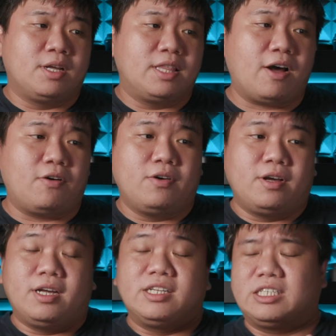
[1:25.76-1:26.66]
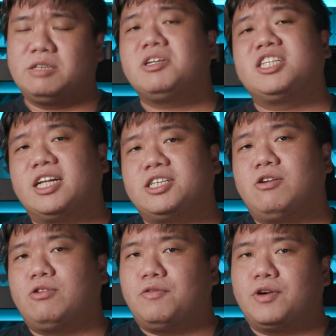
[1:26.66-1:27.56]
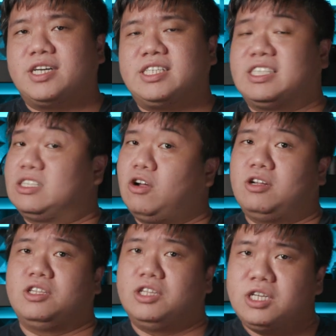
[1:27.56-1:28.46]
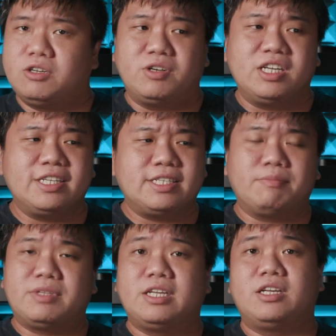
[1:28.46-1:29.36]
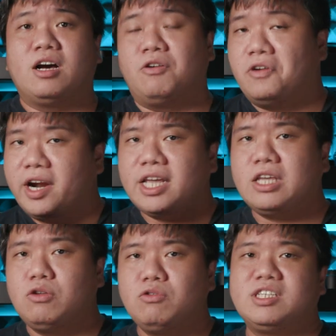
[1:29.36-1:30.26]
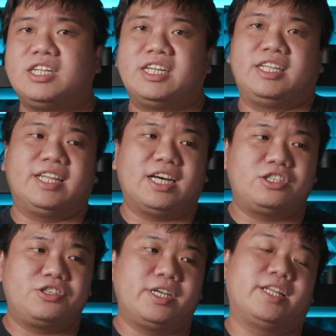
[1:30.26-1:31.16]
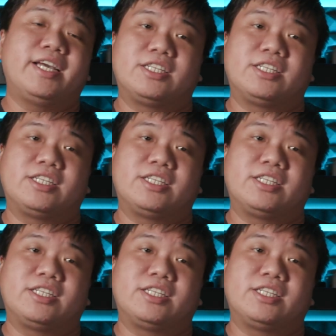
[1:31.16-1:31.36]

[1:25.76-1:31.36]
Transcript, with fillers: Now, subject detection autofocus is not new. It is something already used in the industry and that